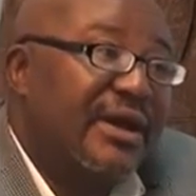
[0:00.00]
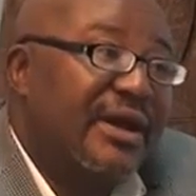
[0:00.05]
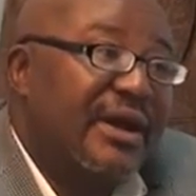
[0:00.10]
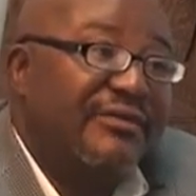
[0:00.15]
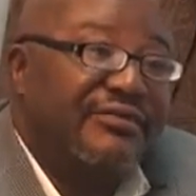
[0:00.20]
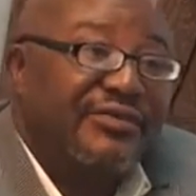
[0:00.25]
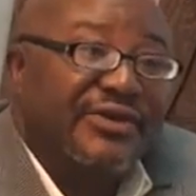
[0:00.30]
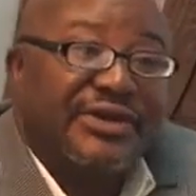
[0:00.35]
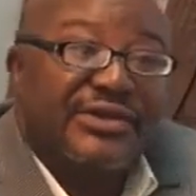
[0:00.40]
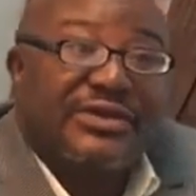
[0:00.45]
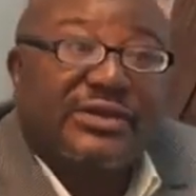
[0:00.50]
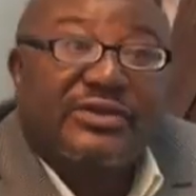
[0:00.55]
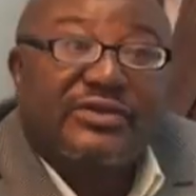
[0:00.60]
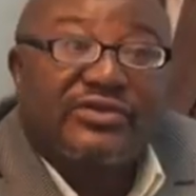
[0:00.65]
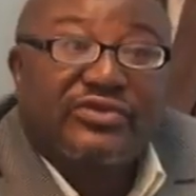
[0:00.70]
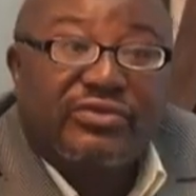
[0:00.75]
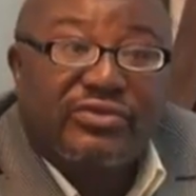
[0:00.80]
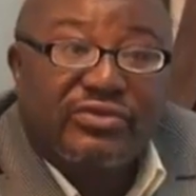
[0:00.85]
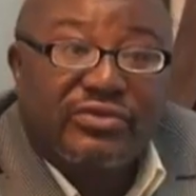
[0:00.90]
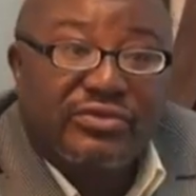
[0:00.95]
aviation
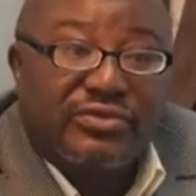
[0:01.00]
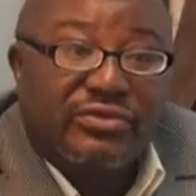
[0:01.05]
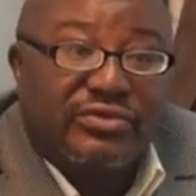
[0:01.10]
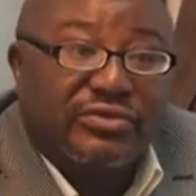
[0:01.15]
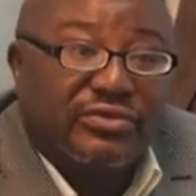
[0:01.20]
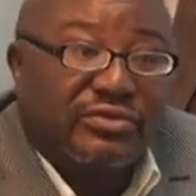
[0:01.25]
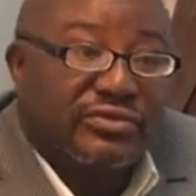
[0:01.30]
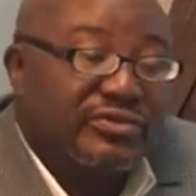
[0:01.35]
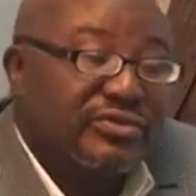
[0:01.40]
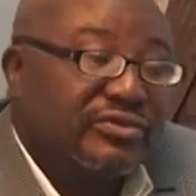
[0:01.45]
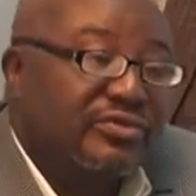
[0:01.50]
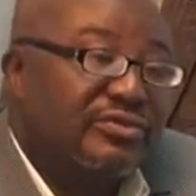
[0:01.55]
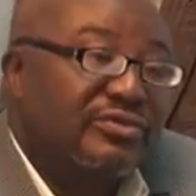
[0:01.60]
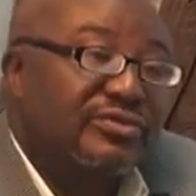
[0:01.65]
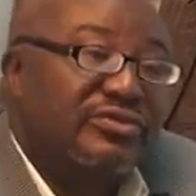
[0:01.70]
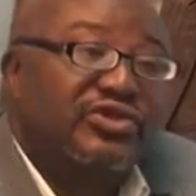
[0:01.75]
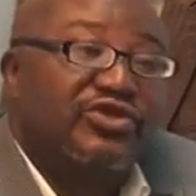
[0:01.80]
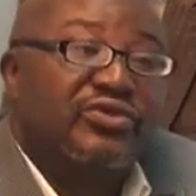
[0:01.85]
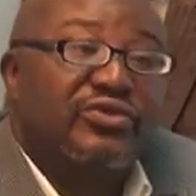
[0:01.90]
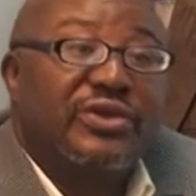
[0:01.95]
school to
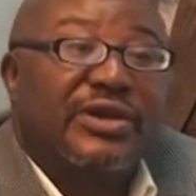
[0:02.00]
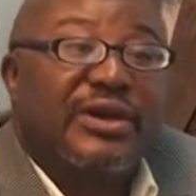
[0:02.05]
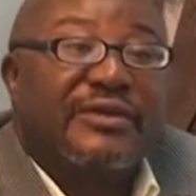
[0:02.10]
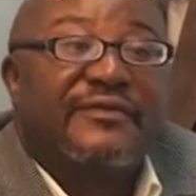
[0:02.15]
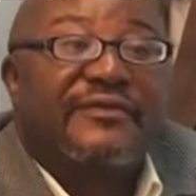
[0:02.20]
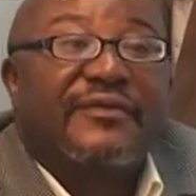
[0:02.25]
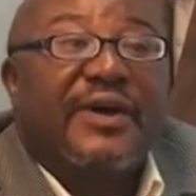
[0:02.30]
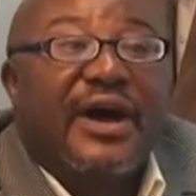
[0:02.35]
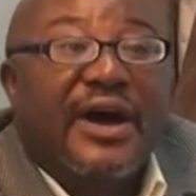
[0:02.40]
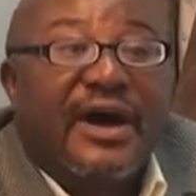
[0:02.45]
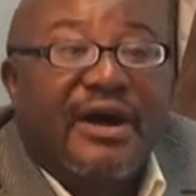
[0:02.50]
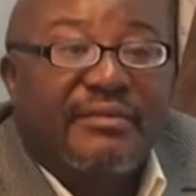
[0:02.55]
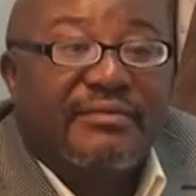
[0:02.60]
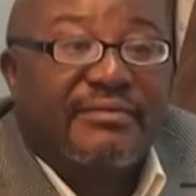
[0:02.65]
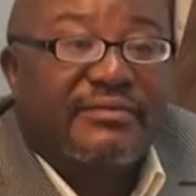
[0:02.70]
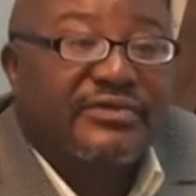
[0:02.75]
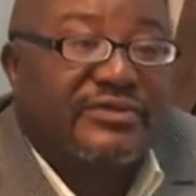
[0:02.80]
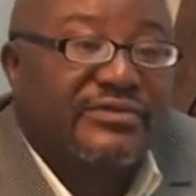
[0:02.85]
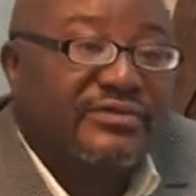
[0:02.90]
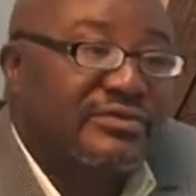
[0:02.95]
Shunga
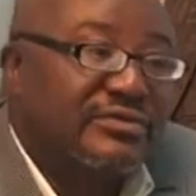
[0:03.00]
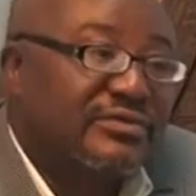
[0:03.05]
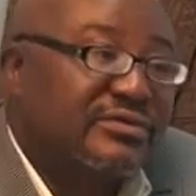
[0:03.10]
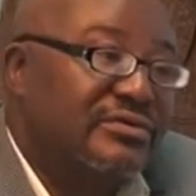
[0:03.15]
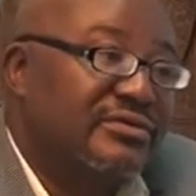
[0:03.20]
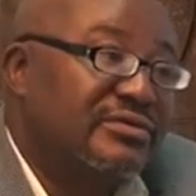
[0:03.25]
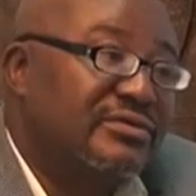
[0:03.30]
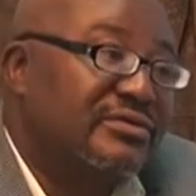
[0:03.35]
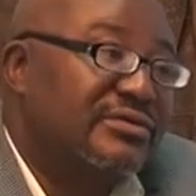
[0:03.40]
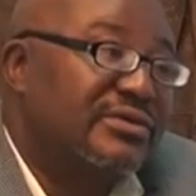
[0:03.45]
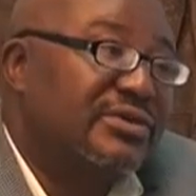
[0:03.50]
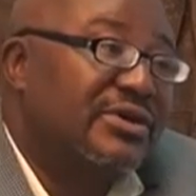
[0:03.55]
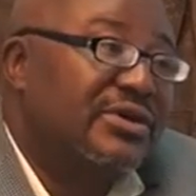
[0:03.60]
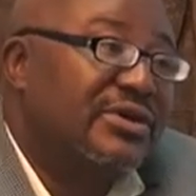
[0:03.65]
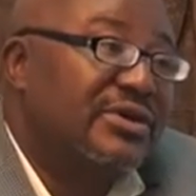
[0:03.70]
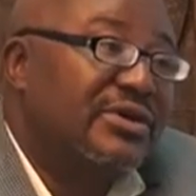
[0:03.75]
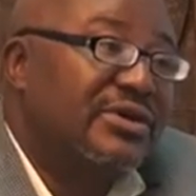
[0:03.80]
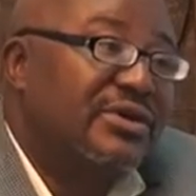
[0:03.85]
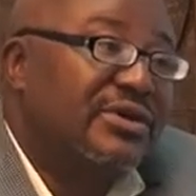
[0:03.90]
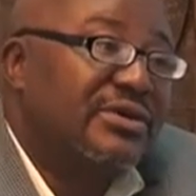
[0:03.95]
Farms to
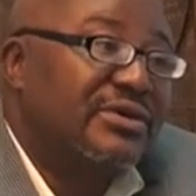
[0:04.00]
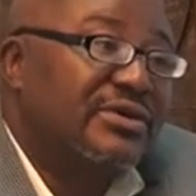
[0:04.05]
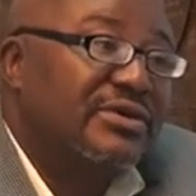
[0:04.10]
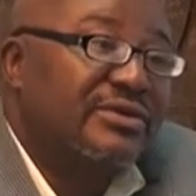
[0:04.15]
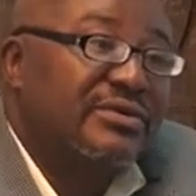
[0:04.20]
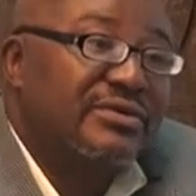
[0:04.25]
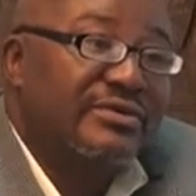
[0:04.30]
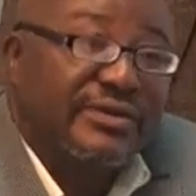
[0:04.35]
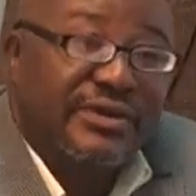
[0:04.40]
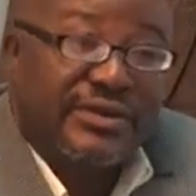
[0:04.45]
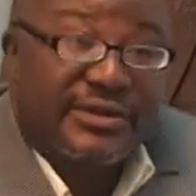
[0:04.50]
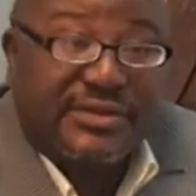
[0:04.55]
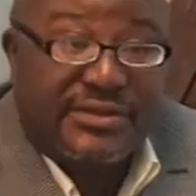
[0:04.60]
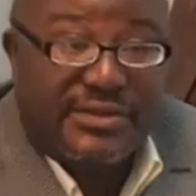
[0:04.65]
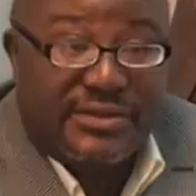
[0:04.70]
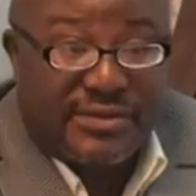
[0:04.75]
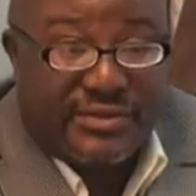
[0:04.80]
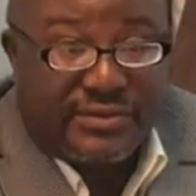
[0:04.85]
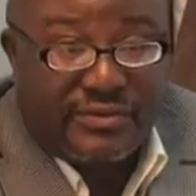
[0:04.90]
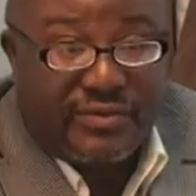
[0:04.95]

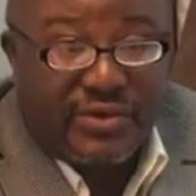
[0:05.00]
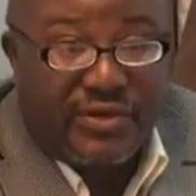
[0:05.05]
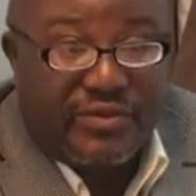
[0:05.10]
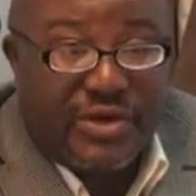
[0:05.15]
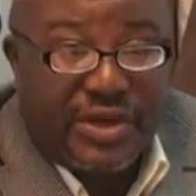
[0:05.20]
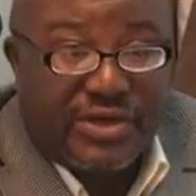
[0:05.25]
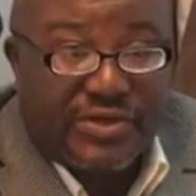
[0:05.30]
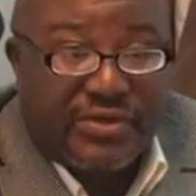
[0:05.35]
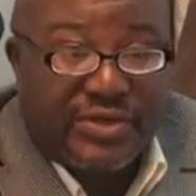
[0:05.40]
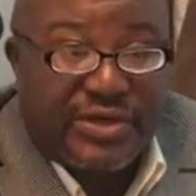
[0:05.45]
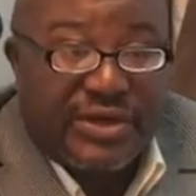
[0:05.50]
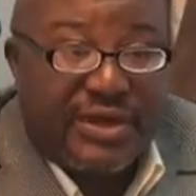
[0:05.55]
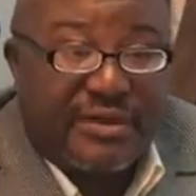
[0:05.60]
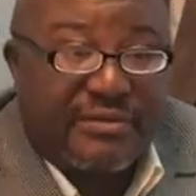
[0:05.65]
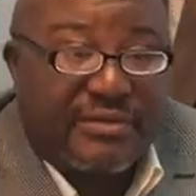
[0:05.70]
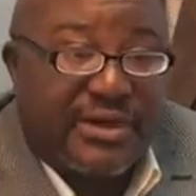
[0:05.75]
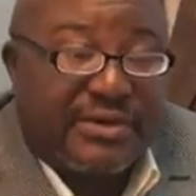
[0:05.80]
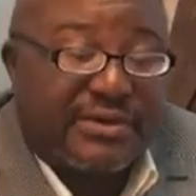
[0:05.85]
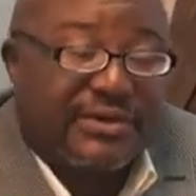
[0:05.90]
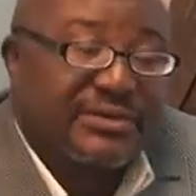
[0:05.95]
this one we are talking
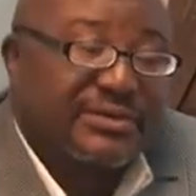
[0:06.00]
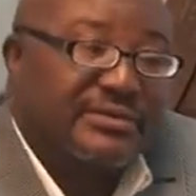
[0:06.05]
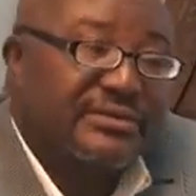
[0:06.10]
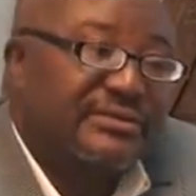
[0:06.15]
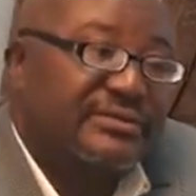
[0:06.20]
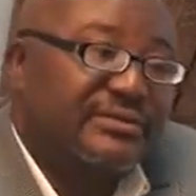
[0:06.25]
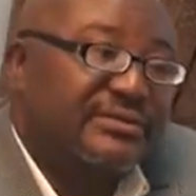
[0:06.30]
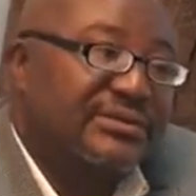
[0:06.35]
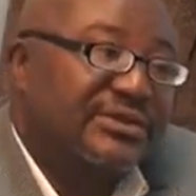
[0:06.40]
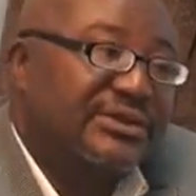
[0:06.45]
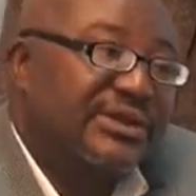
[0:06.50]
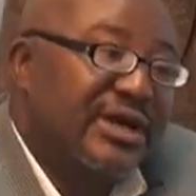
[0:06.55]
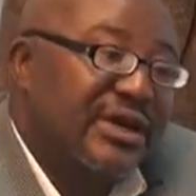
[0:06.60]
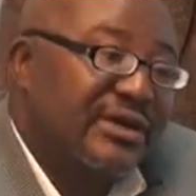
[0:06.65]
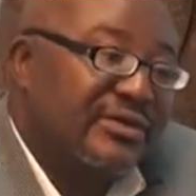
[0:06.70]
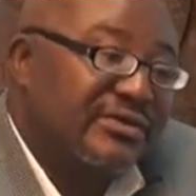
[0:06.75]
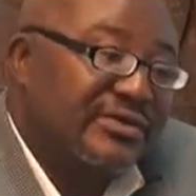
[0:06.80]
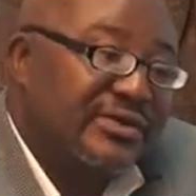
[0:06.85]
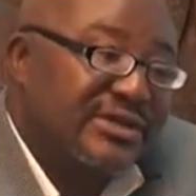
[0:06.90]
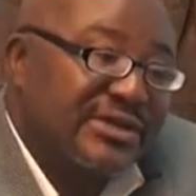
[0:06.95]
about, the
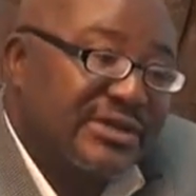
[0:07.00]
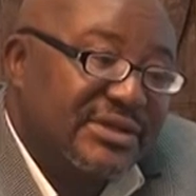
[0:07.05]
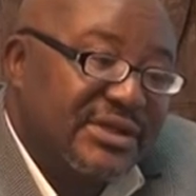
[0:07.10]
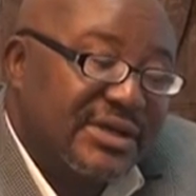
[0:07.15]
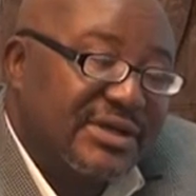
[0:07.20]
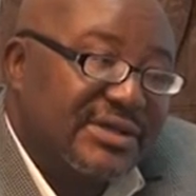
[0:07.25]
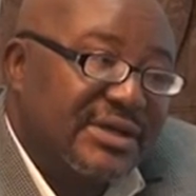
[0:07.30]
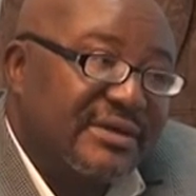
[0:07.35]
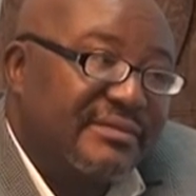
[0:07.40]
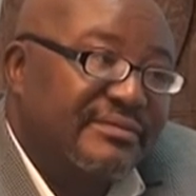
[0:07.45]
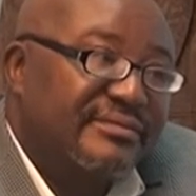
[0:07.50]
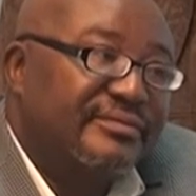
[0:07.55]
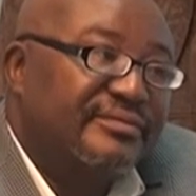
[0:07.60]
diagnostic center.